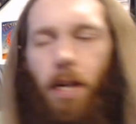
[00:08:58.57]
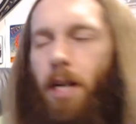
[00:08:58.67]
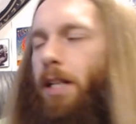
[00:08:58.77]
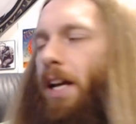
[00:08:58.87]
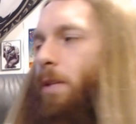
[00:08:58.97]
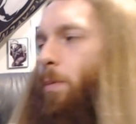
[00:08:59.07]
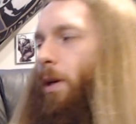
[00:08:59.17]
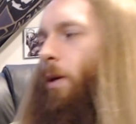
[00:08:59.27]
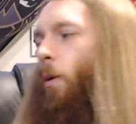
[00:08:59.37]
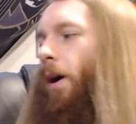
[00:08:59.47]
That's pretty
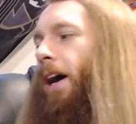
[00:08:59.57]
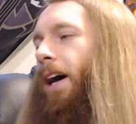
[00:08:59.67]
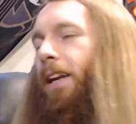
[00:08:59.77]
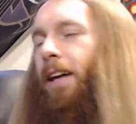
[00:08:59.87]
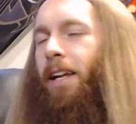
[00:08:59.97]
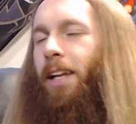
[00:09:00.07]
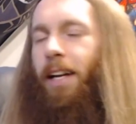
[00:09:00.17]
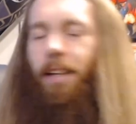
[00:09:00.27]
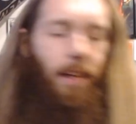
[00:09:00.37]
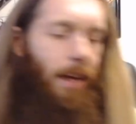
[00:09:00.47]
quiet. I
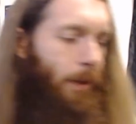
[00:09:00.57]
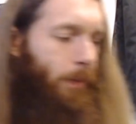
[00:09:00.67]
like that.